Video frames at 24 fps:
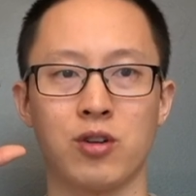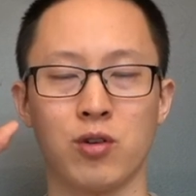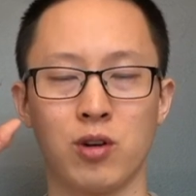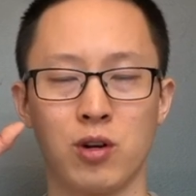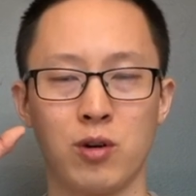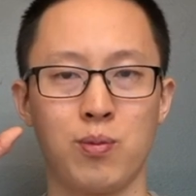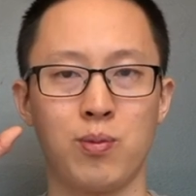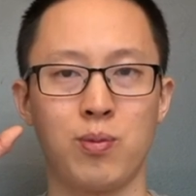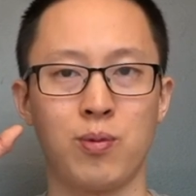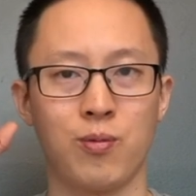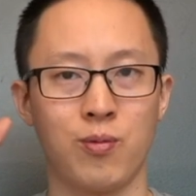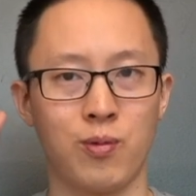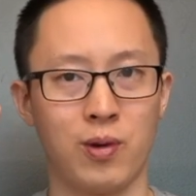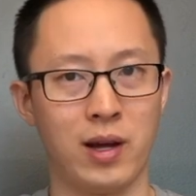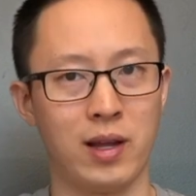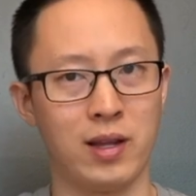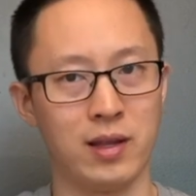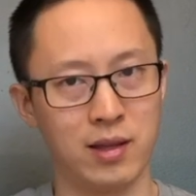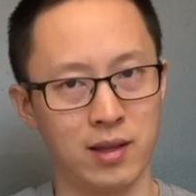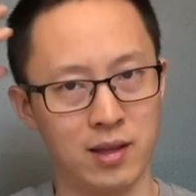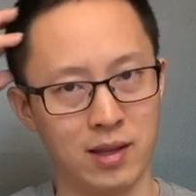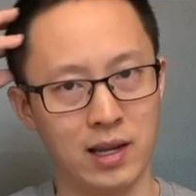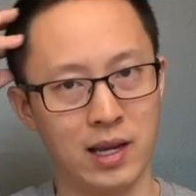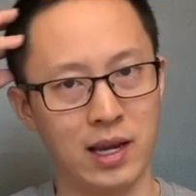a group,
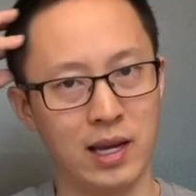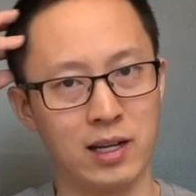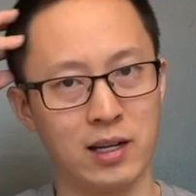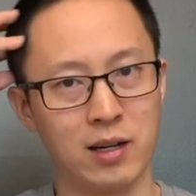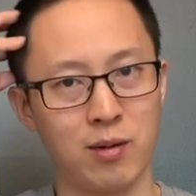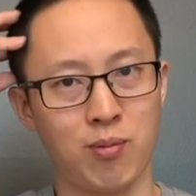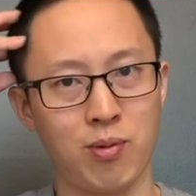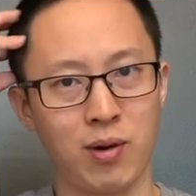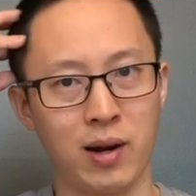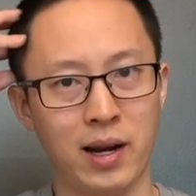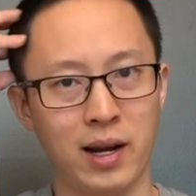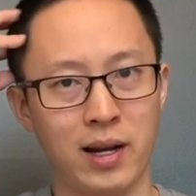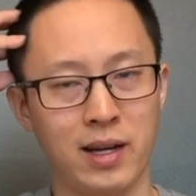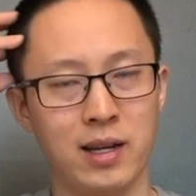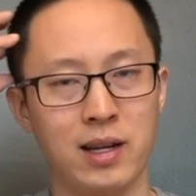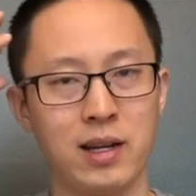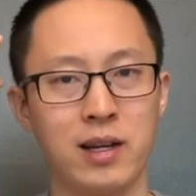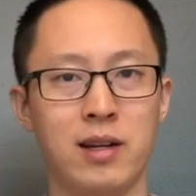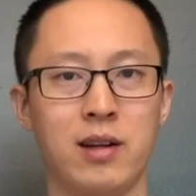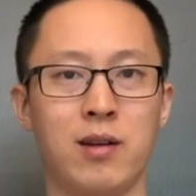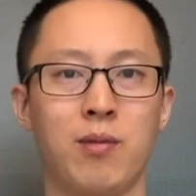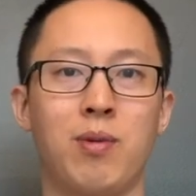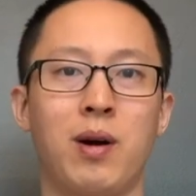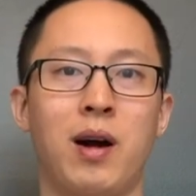when in your
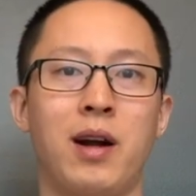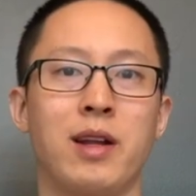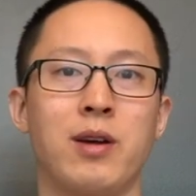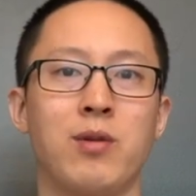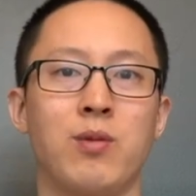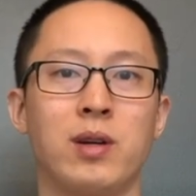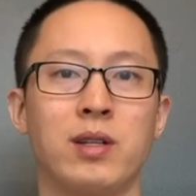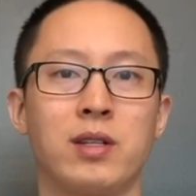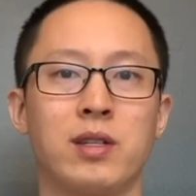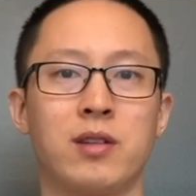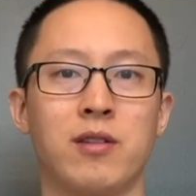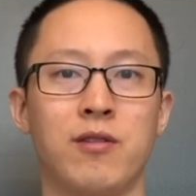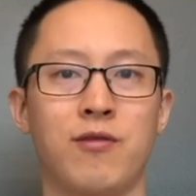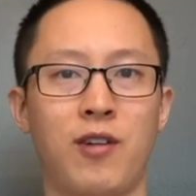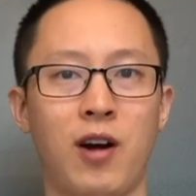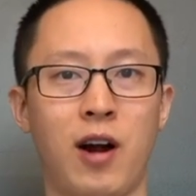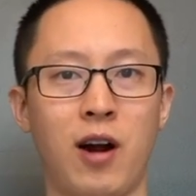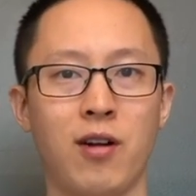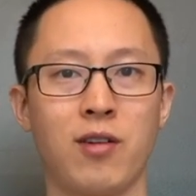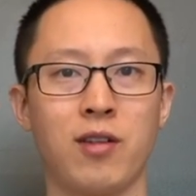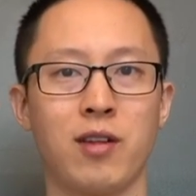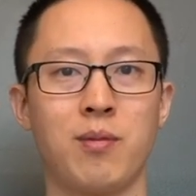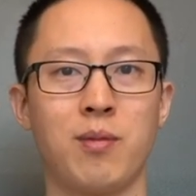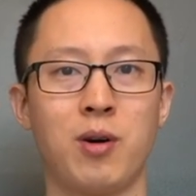brain, your body wants to
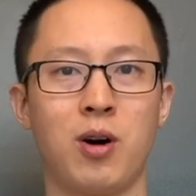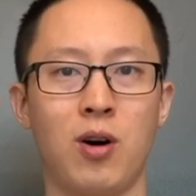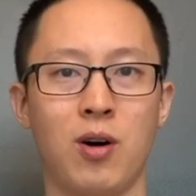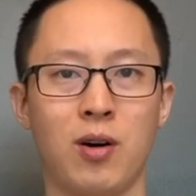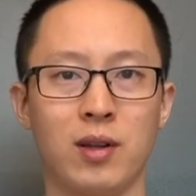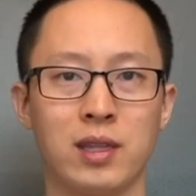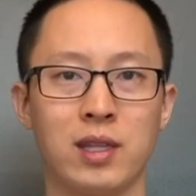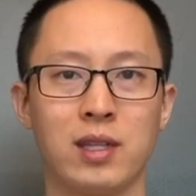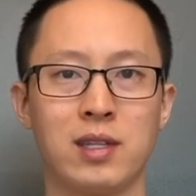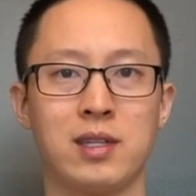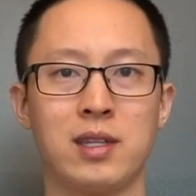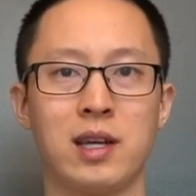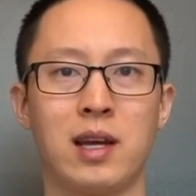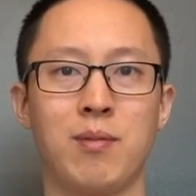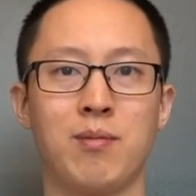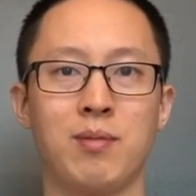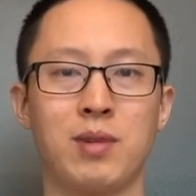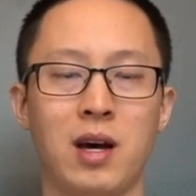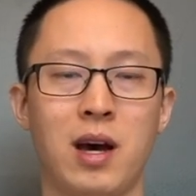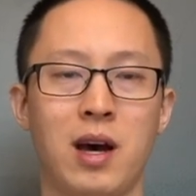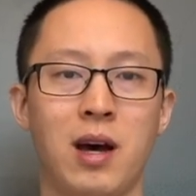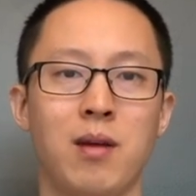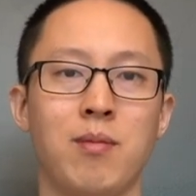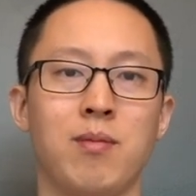fire them all at the same
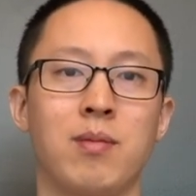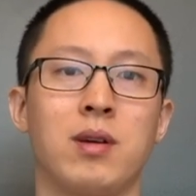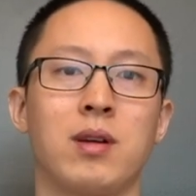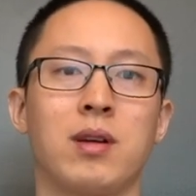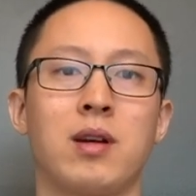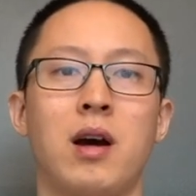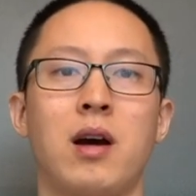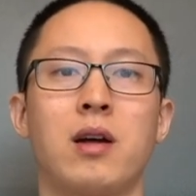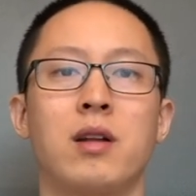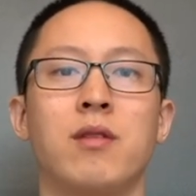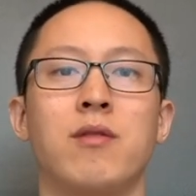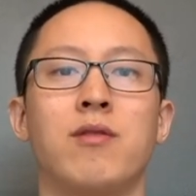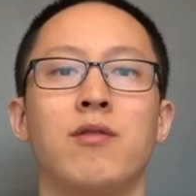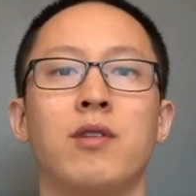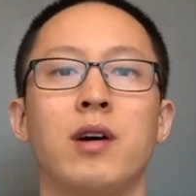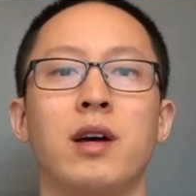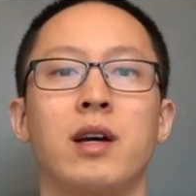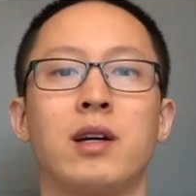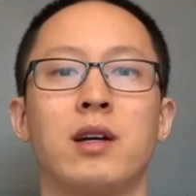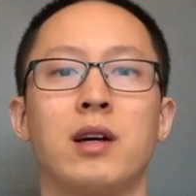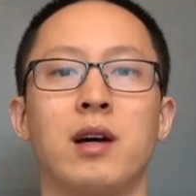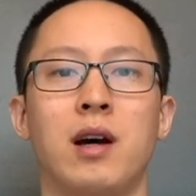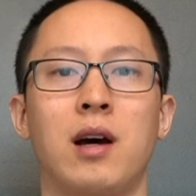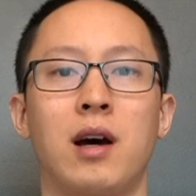time, kind of
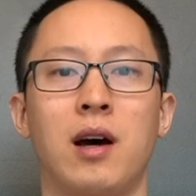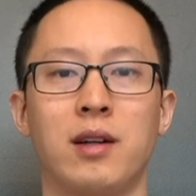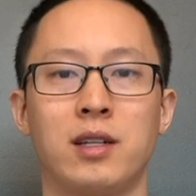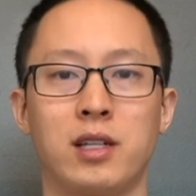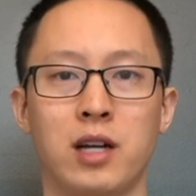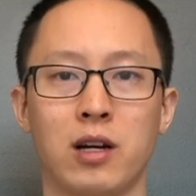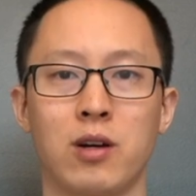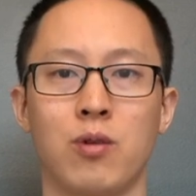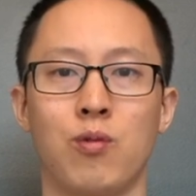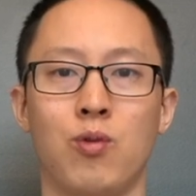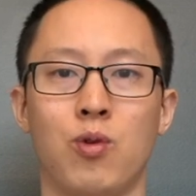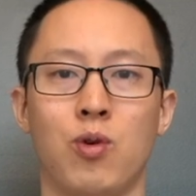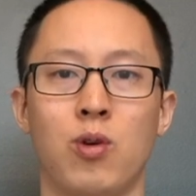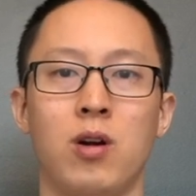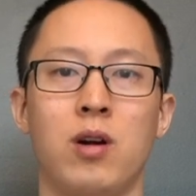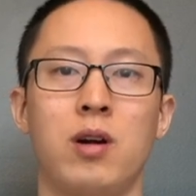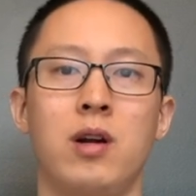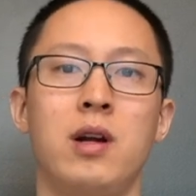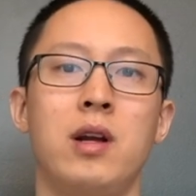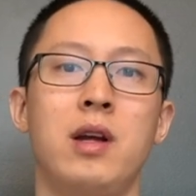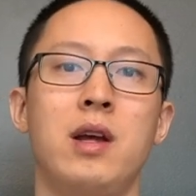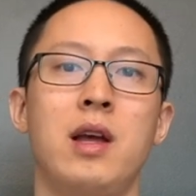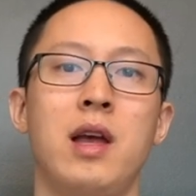like tug of war.